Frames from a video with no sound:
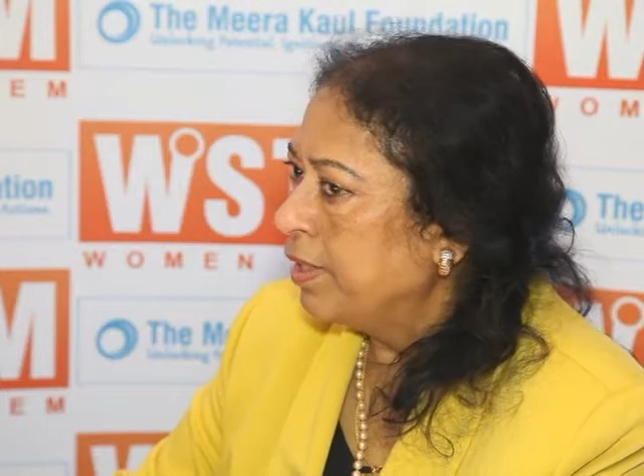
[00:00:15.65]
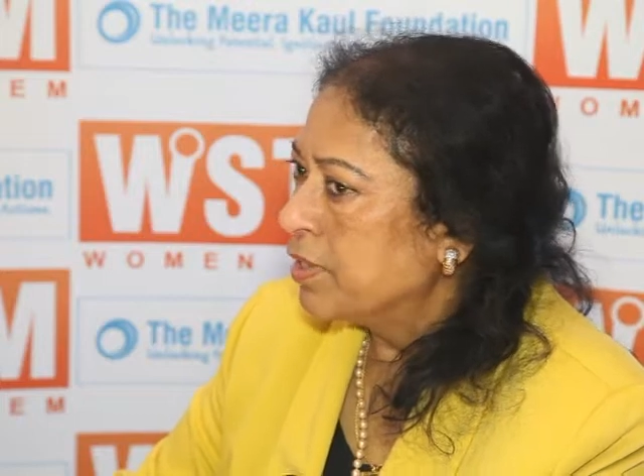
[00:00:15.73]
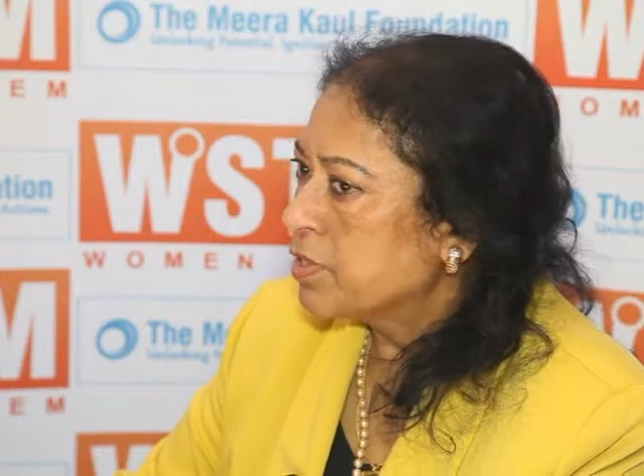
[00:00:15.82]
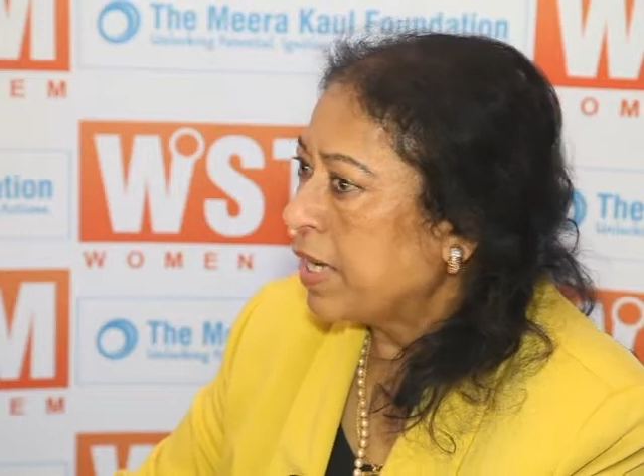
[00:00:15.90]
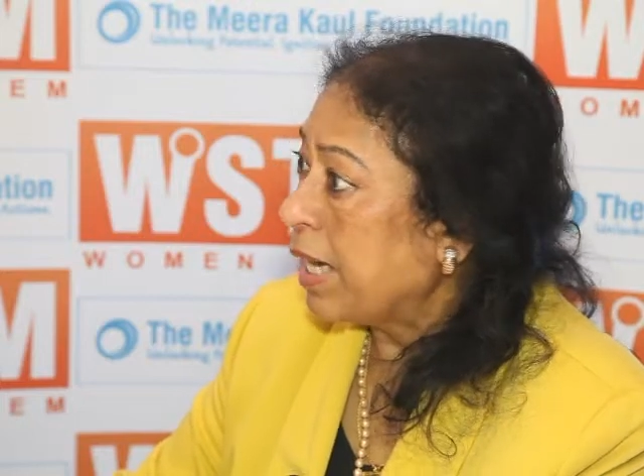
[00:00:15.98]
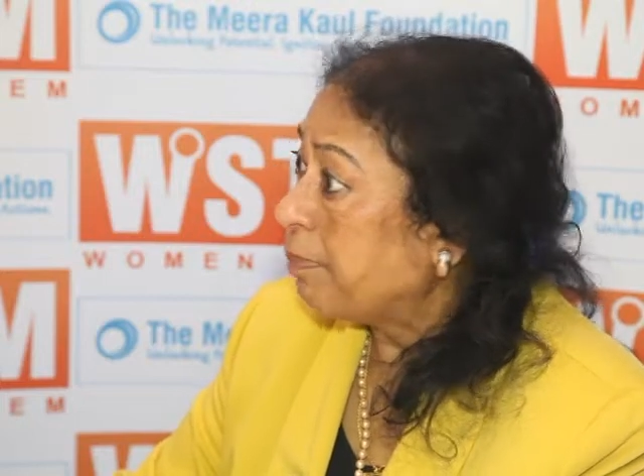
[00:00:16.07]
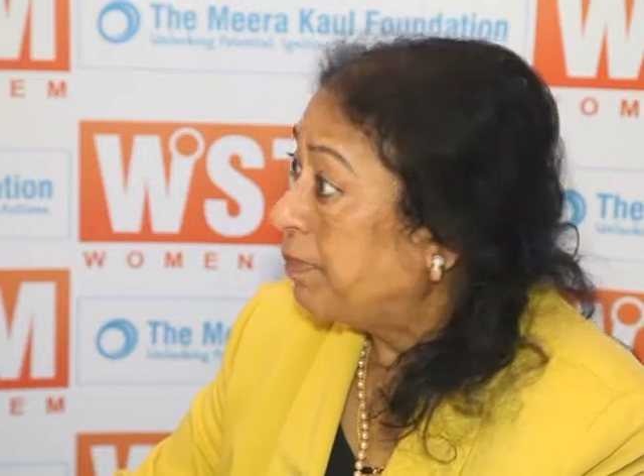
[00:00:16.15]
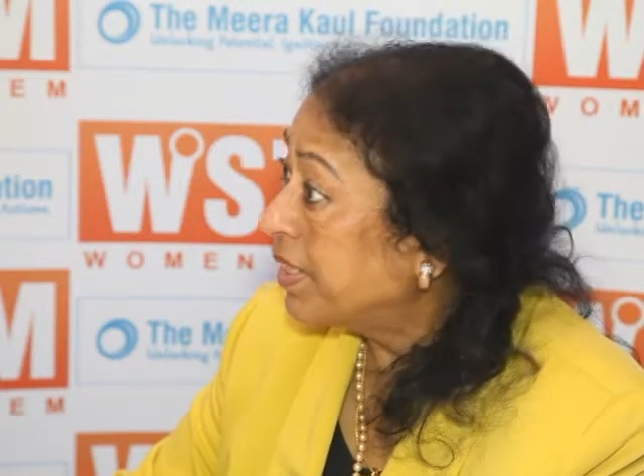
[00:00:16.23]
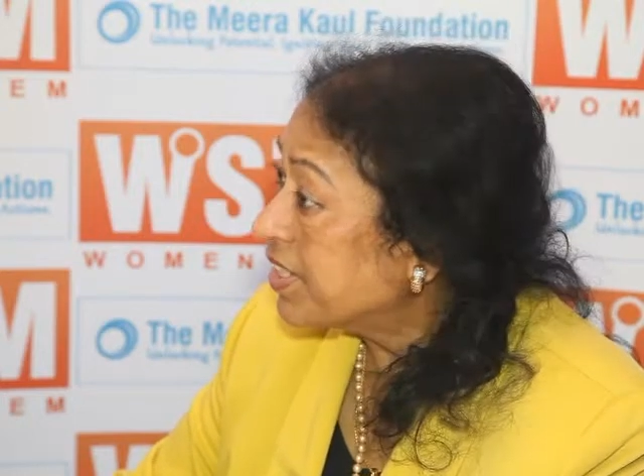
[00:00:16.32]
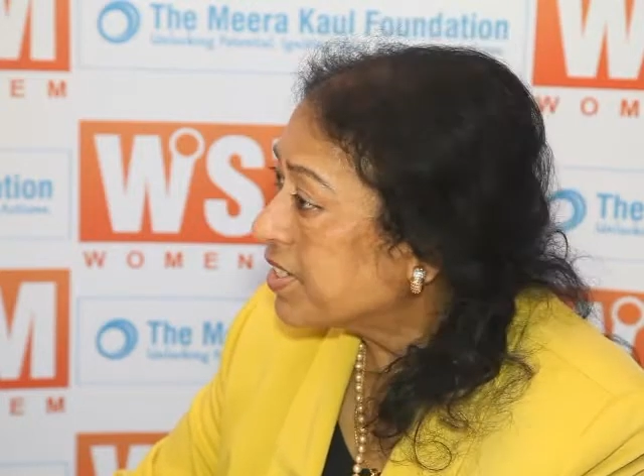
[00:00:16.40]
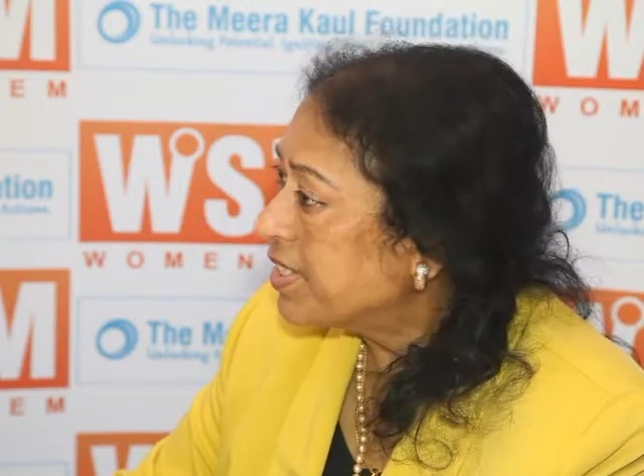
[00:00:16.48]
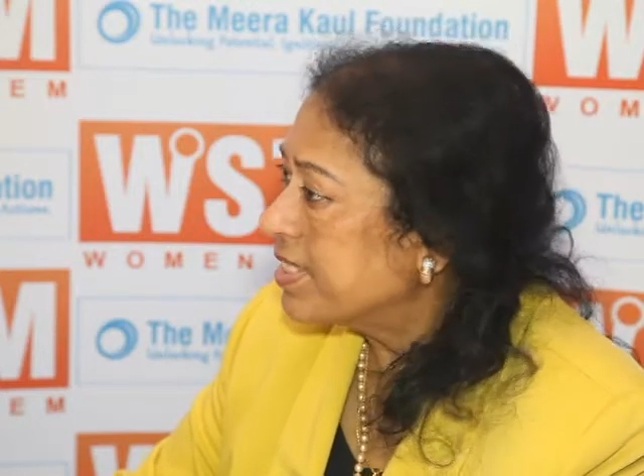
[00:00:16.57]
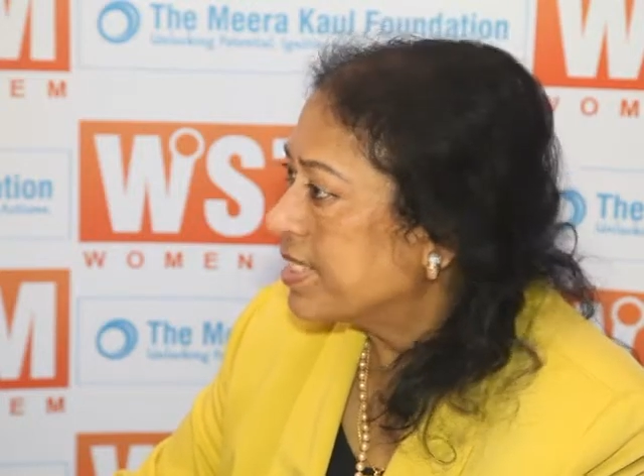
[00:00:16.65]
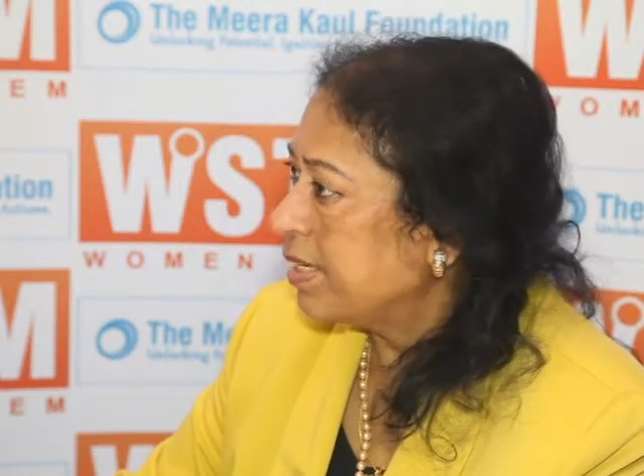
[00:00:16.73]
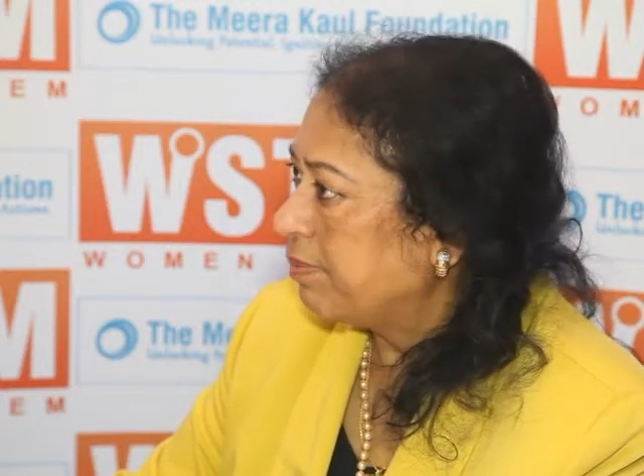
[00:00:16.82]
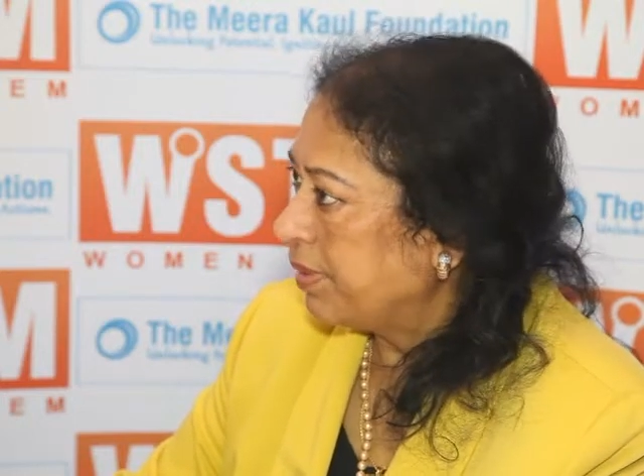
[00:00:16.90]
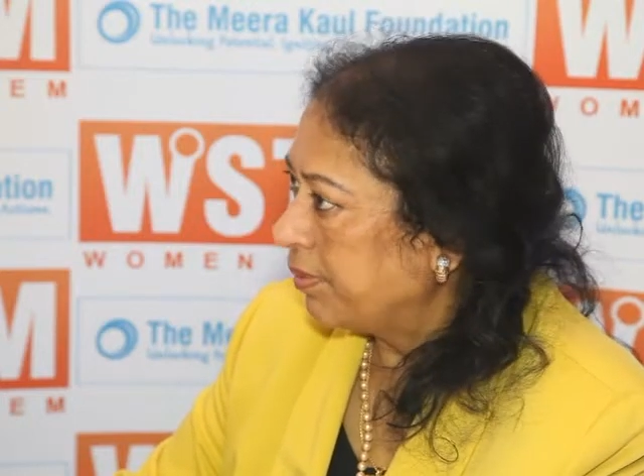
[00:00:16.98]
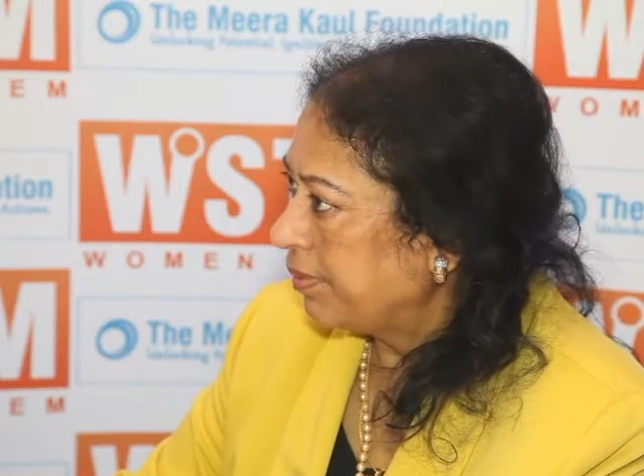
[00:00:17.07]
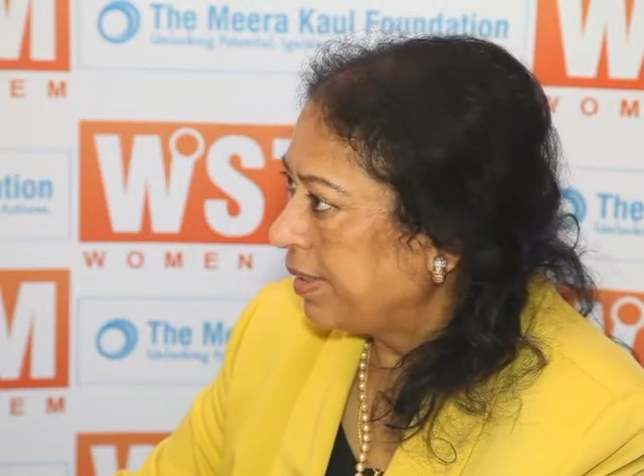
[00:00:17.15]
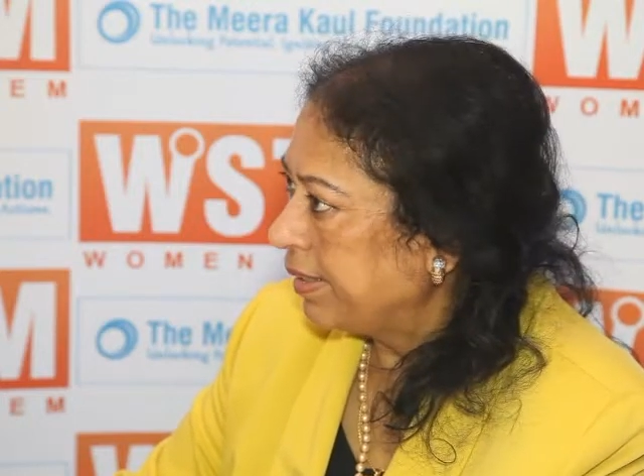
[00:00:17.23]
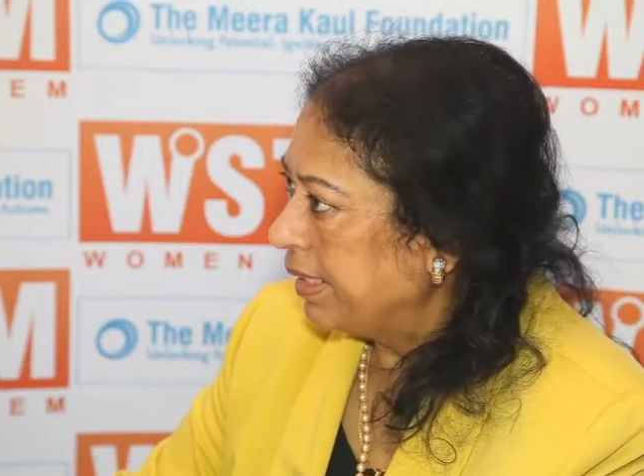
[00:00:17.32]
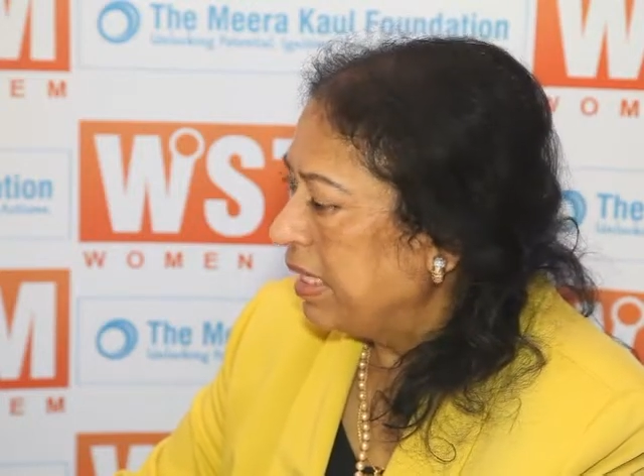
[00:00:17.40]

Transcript: so application is everywhere.